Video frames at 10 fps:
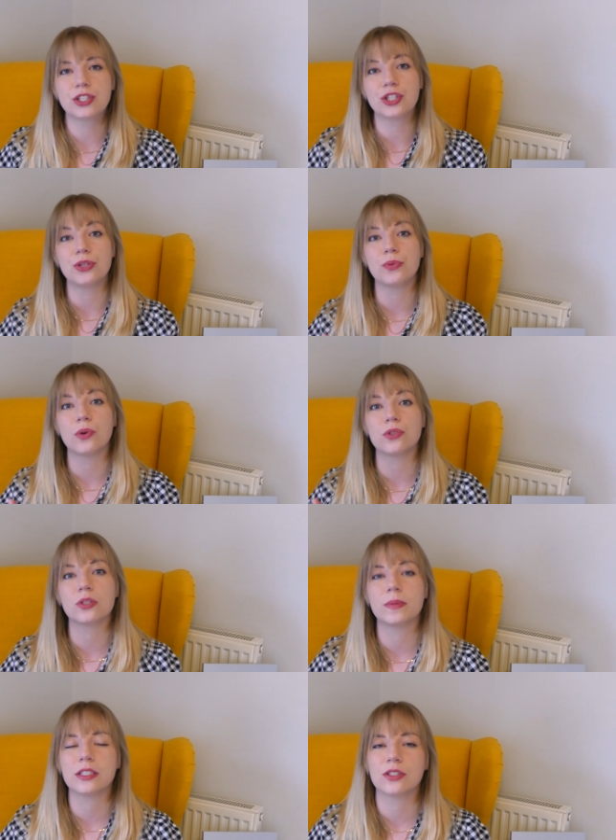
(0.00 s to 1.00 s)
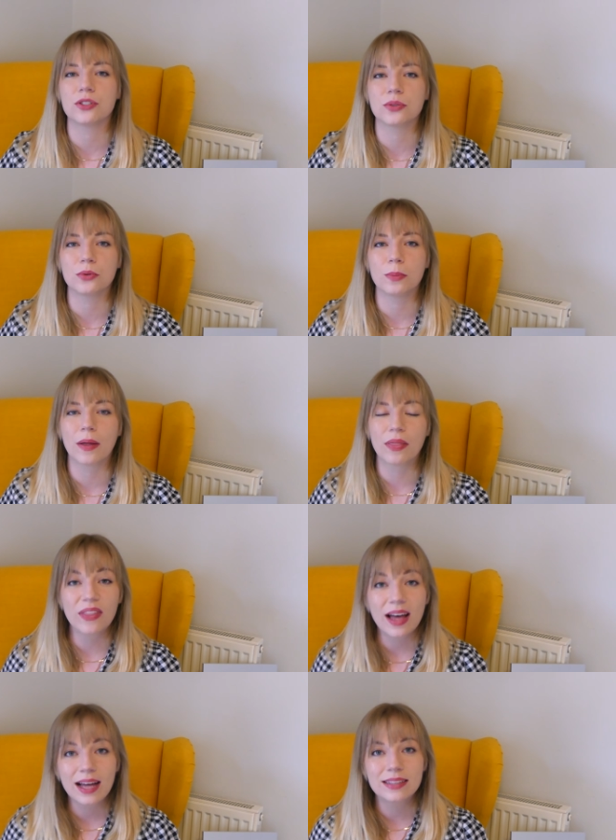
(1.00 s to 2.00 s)
do you want to speak to the school about
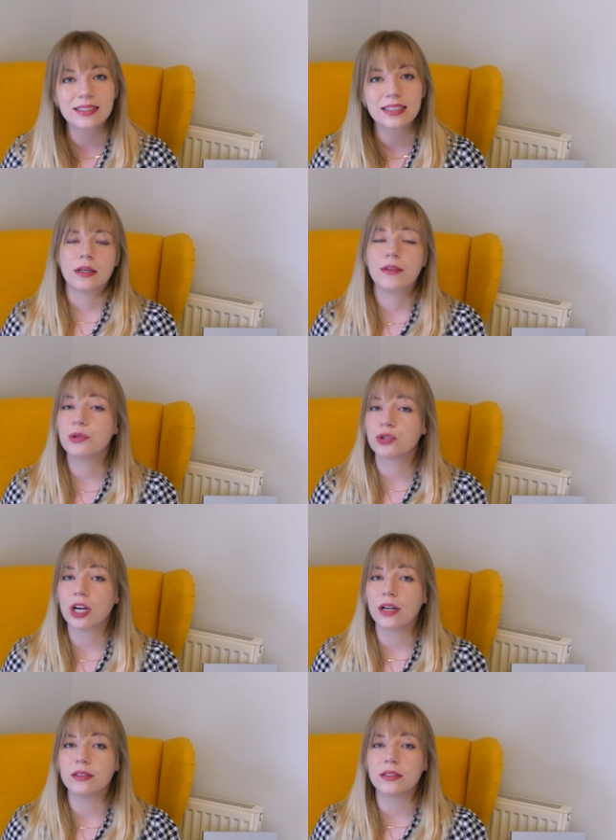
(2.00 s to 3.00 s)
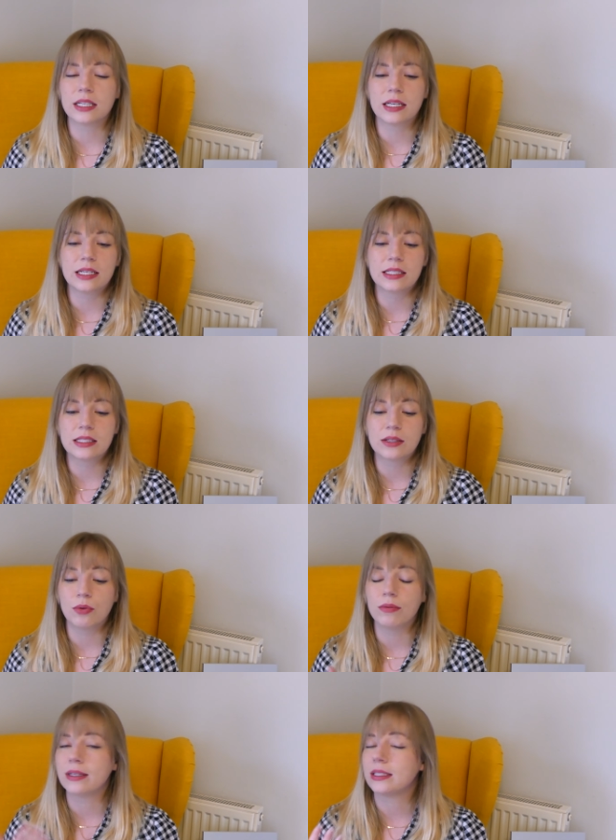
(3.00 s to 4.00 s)
that? If your child is
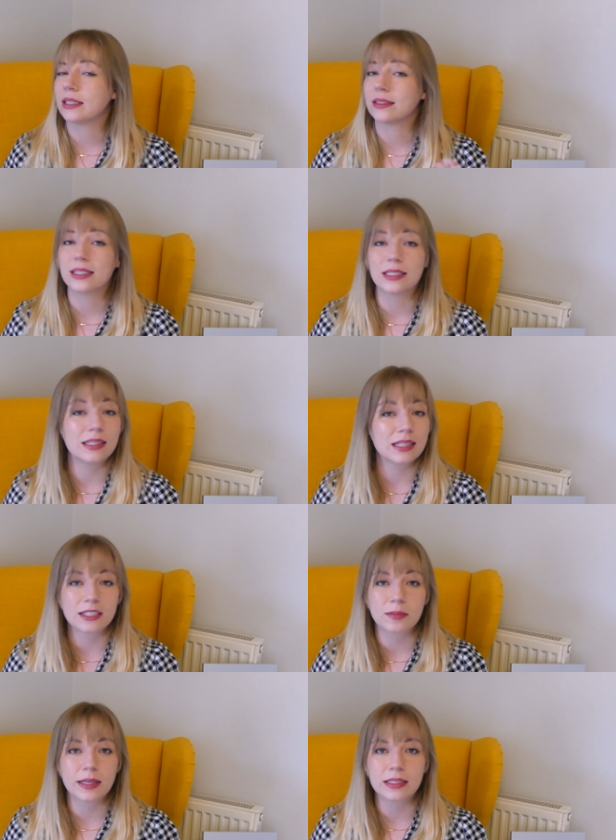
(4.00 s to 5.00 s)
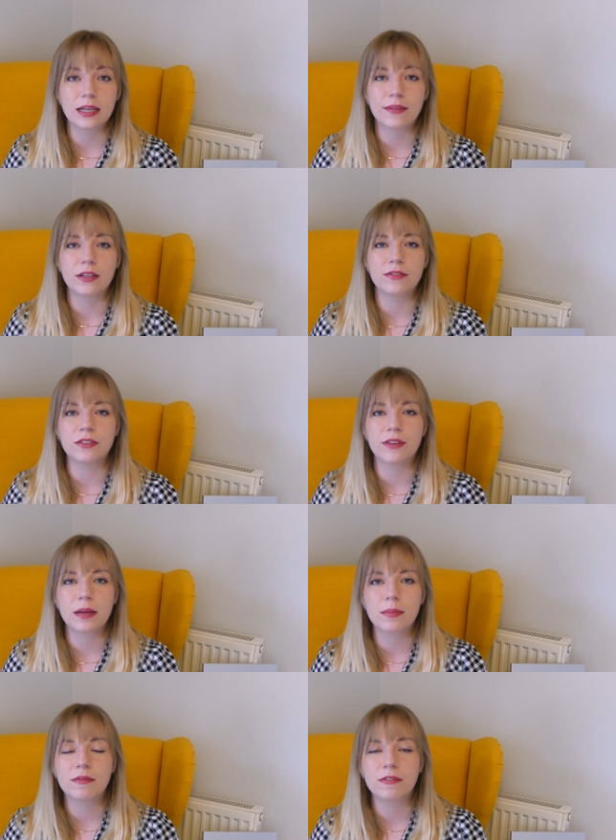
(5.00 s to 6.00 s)
already exceeding the expected level of
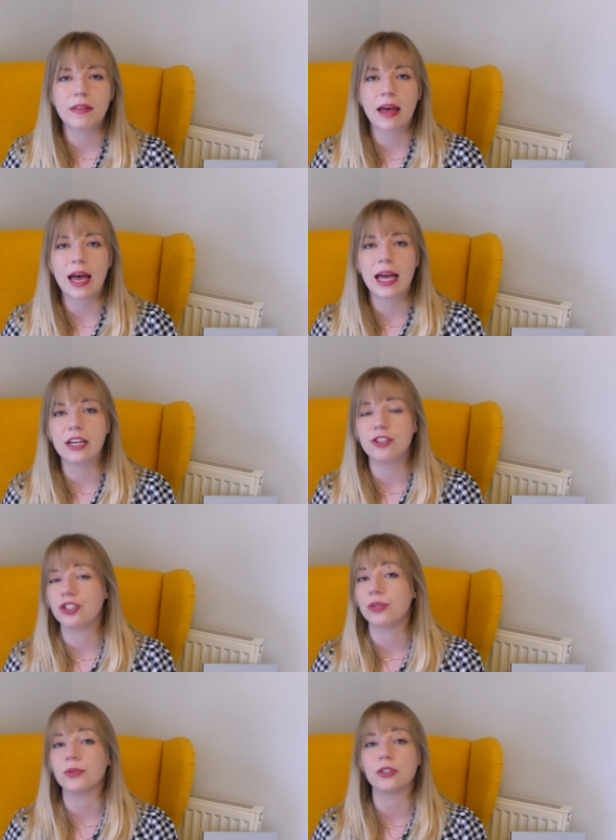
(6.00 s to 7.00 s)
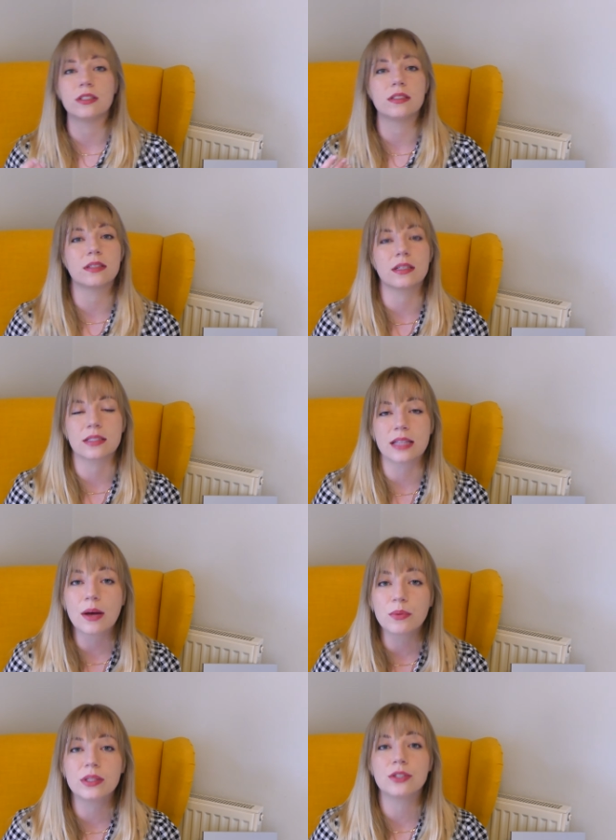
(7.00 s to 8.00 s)
development for their age, do you want to discuss
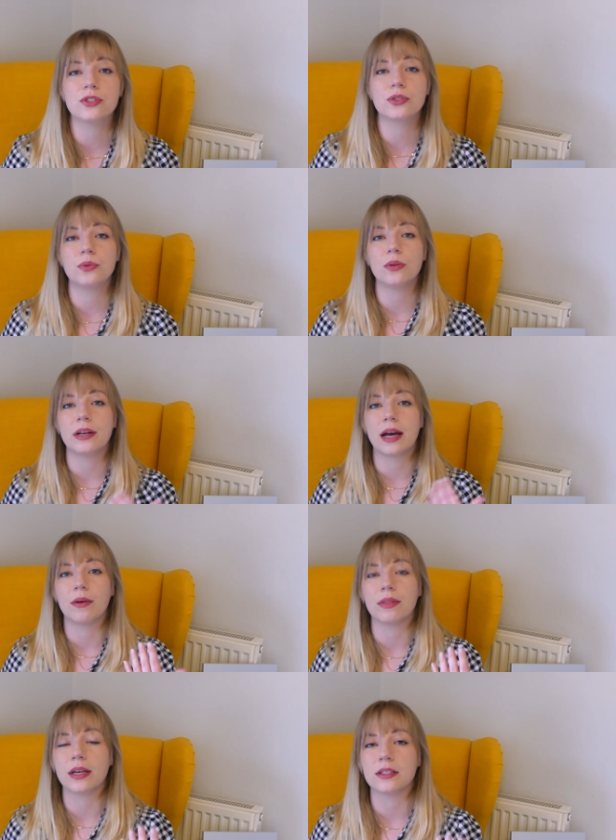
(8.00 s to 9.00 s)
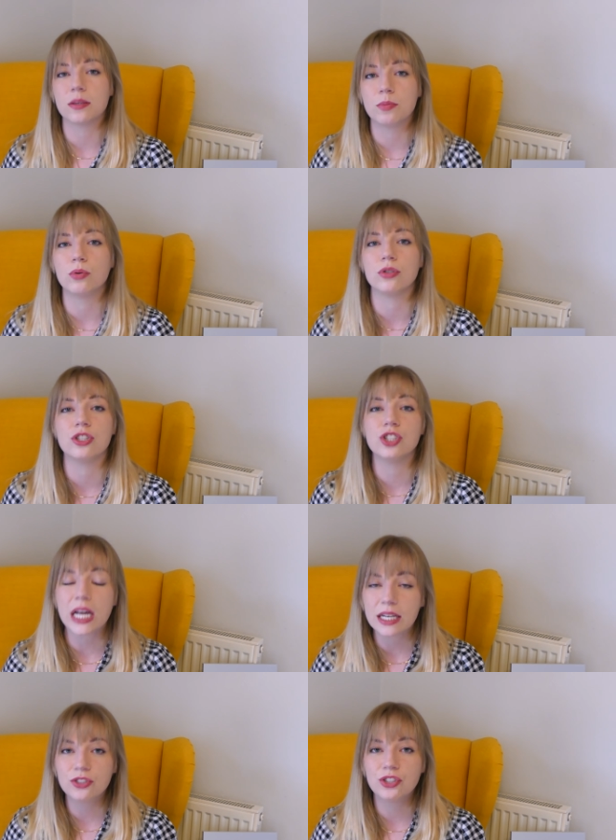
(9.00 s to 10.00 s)
that with the school and how they support and
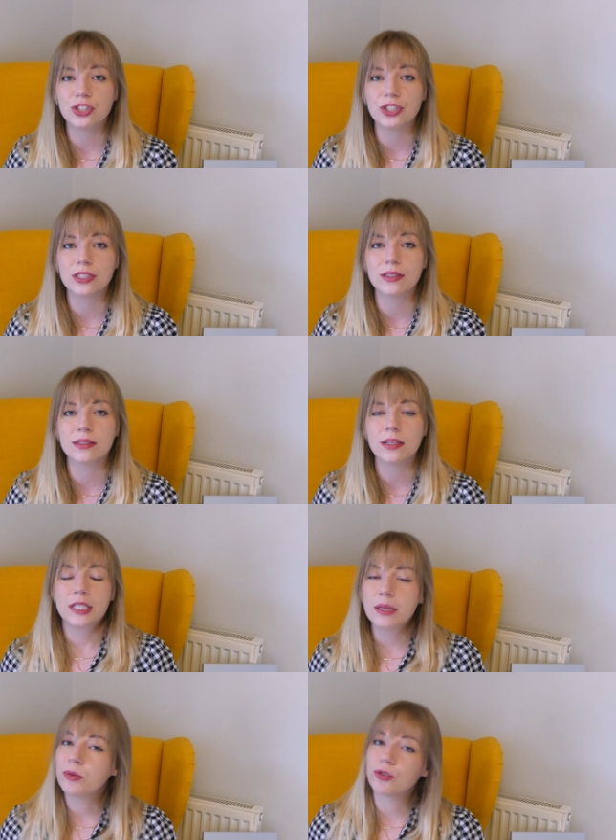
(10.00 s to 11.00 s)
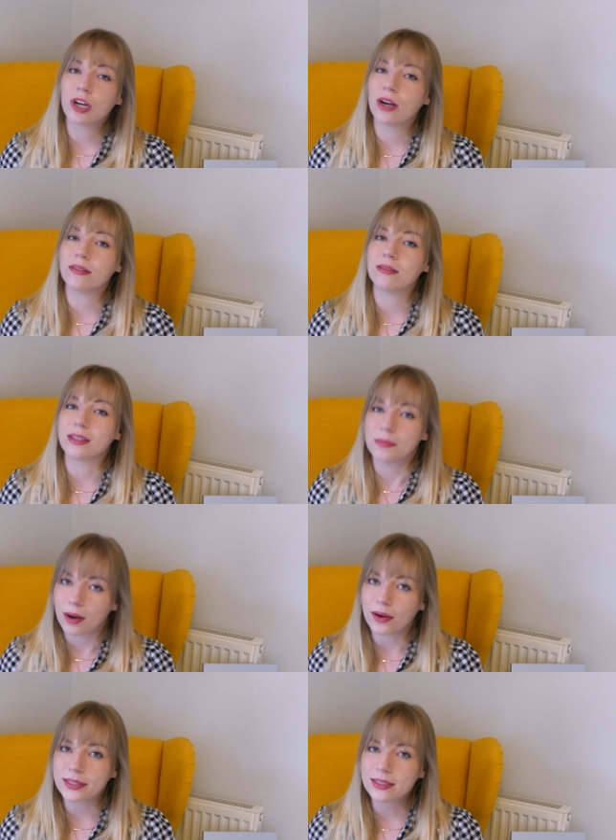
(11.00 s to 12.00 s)
challenge students? Keep your child in
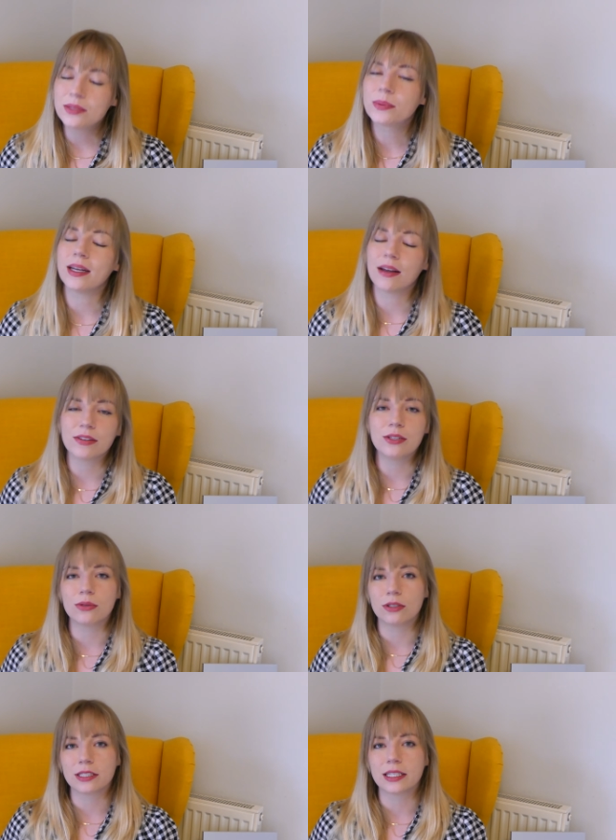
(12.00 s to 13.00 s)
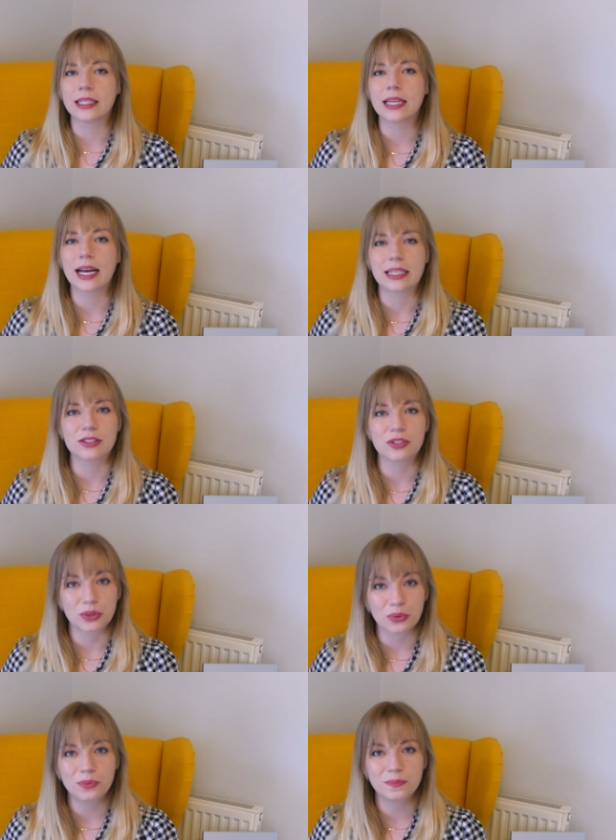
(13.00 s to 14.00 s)
mind whenever you're looking at a
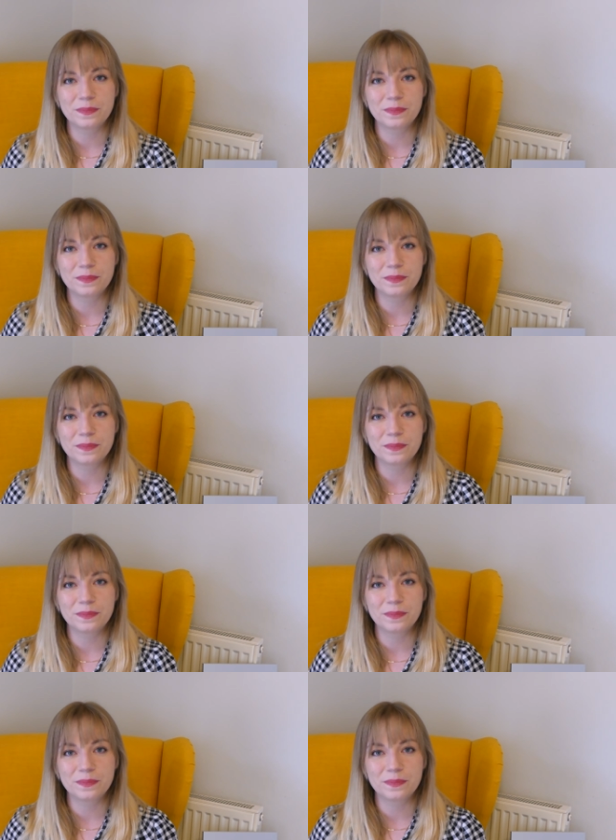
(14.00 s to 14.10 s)
school.